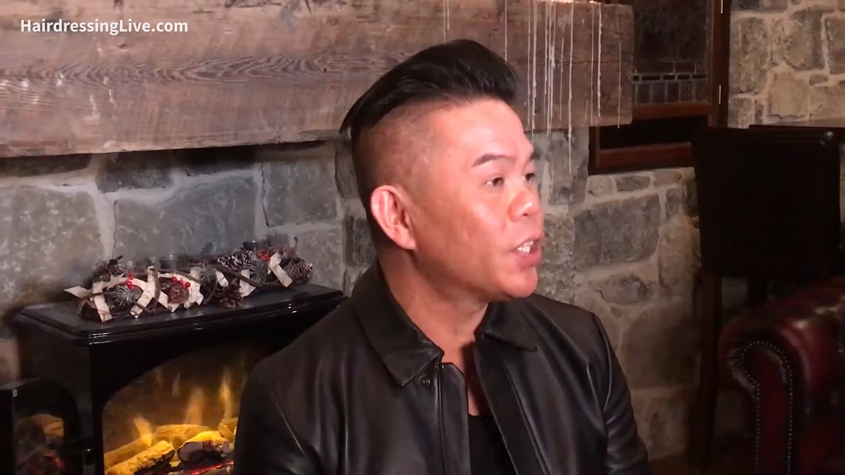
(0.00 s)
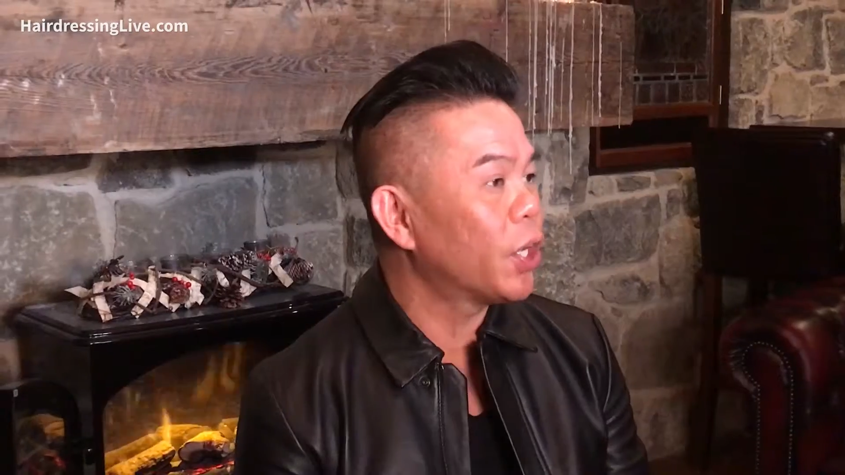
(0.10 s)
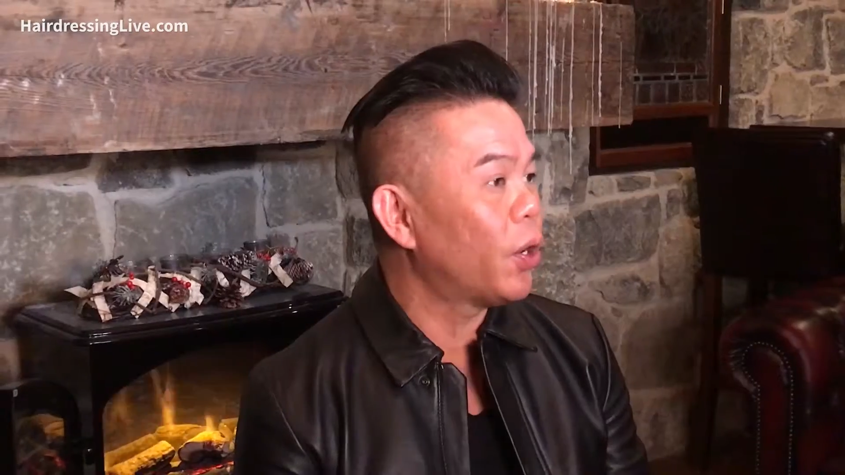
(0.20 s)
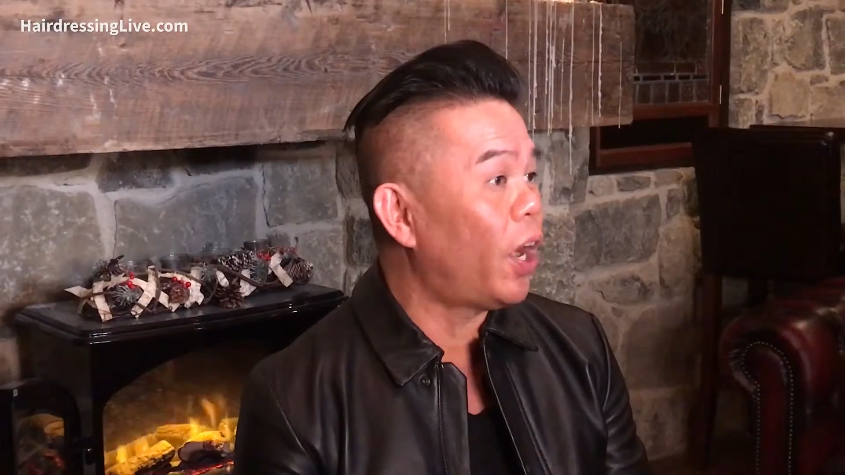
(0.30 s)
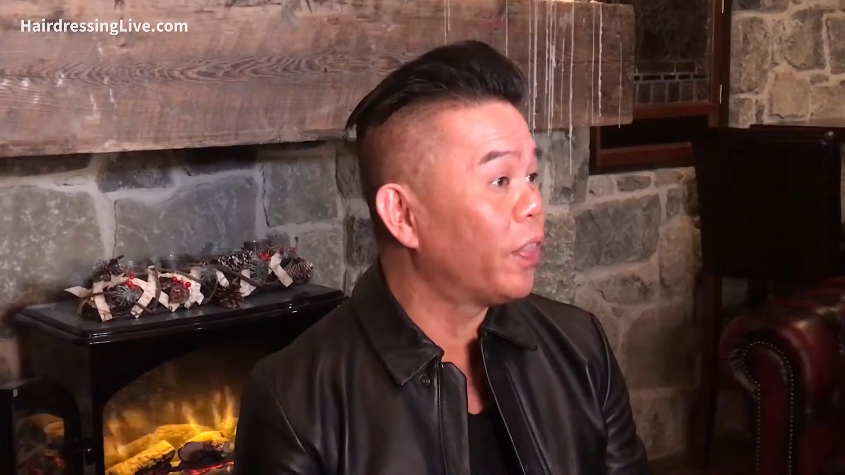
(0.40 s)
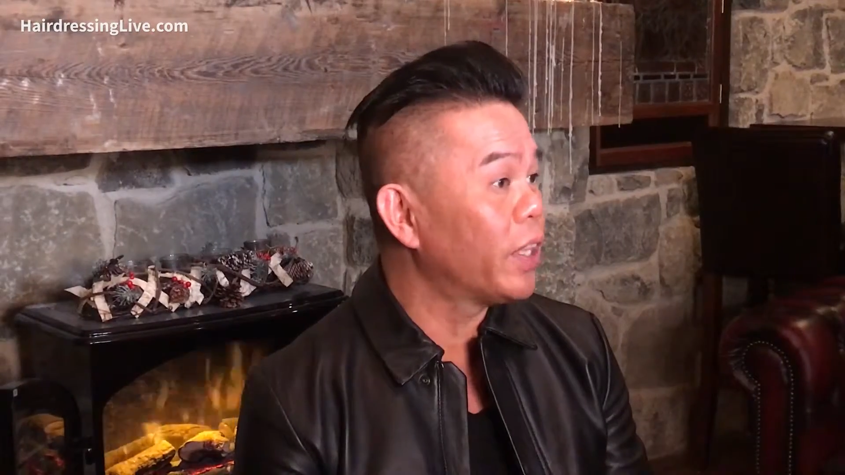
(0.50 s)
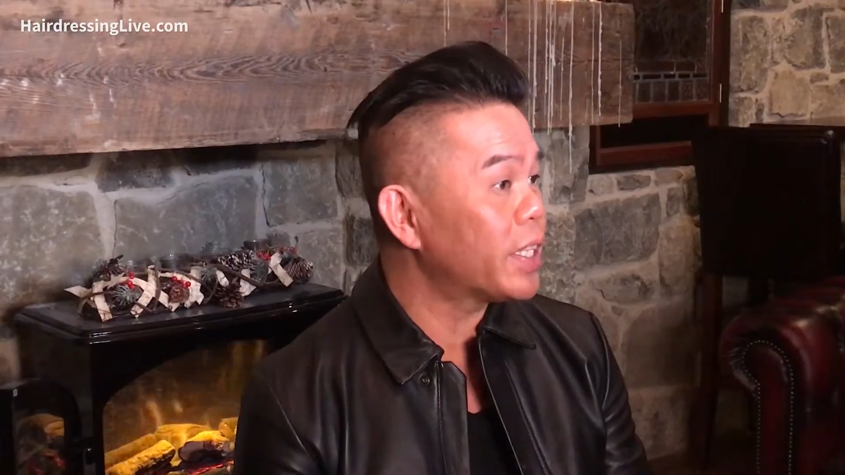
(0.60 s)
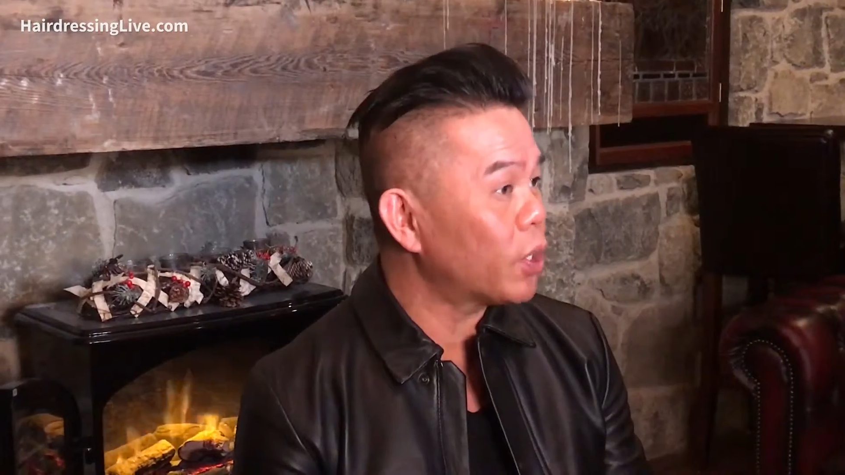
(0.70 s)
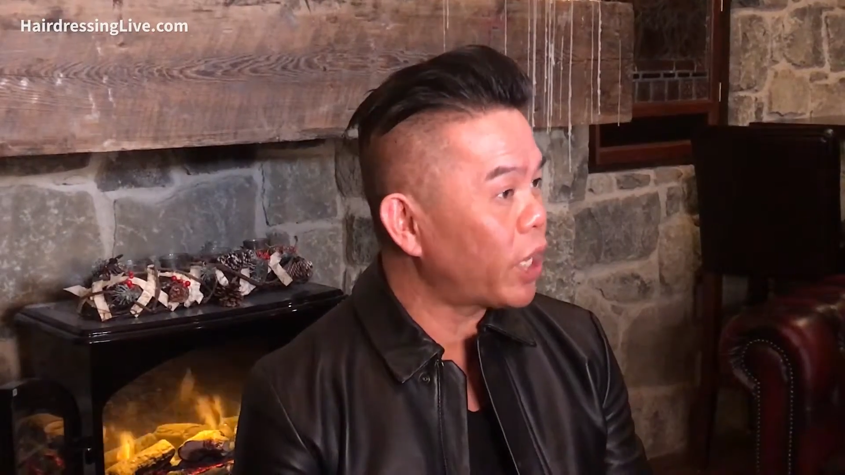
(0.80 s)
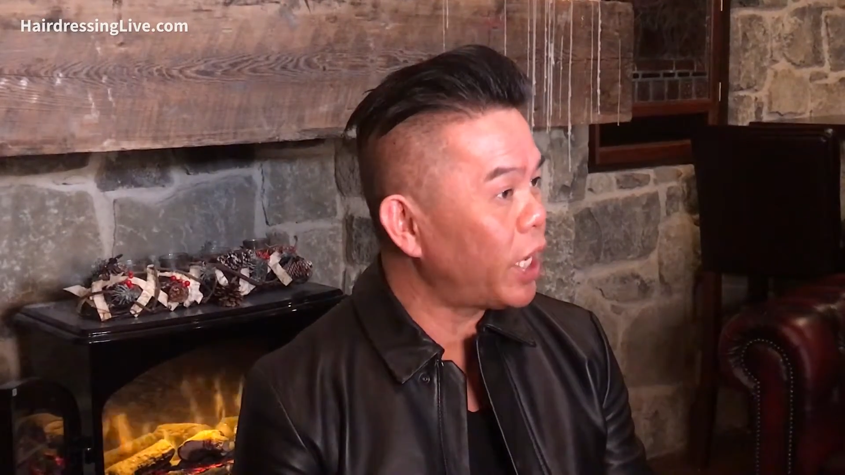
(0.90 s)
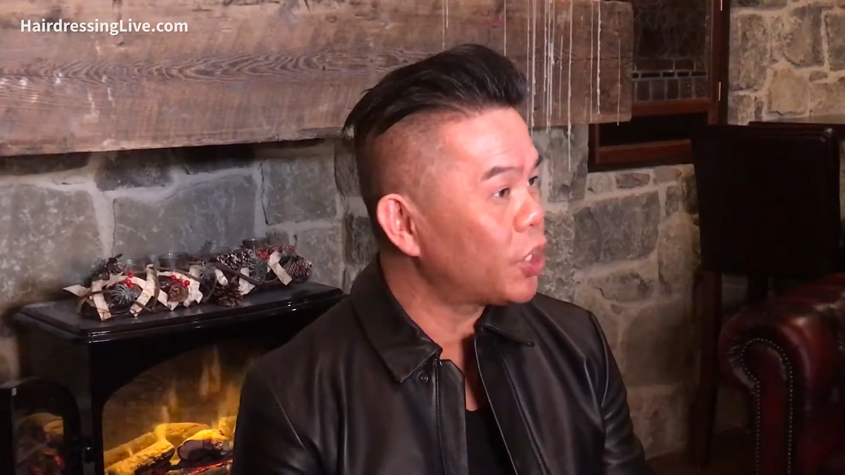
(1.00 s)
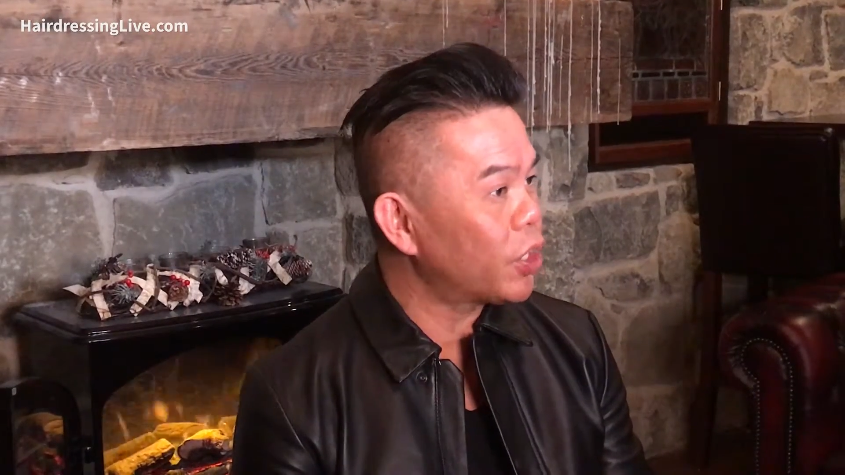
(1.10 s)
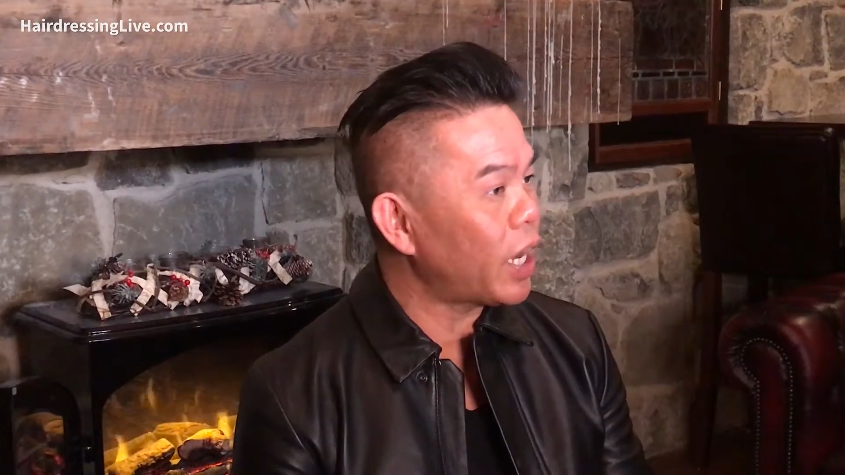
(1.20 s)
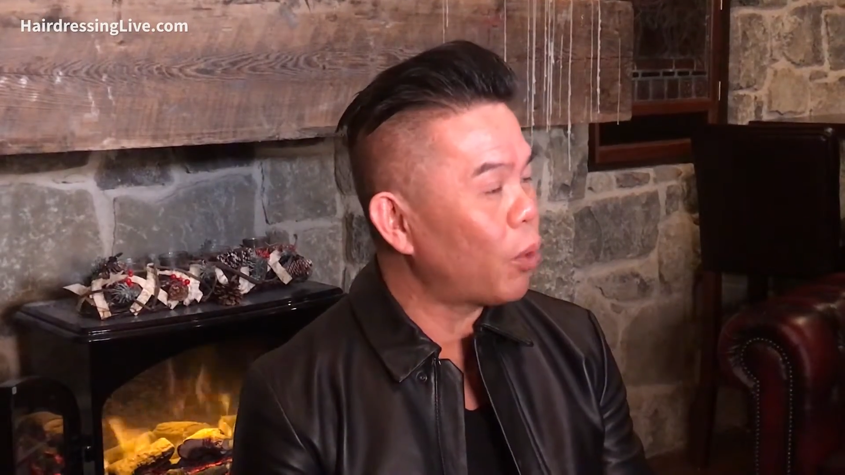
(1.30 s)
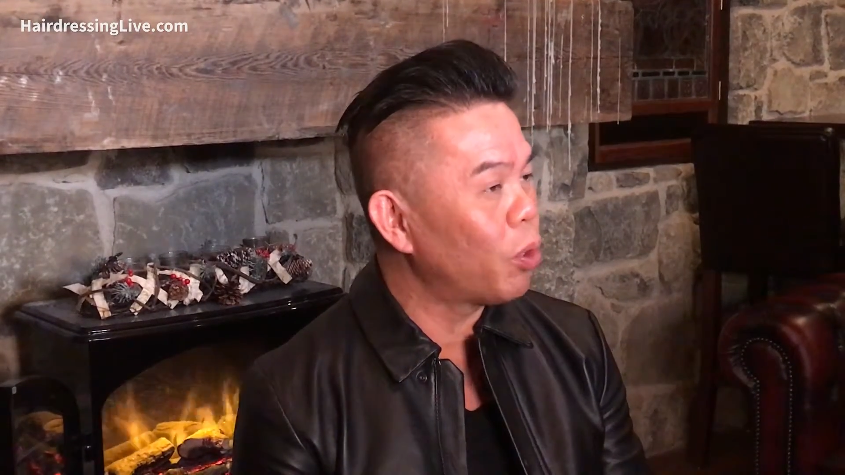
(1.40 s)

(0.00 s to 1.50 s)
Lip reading: So on this occasion,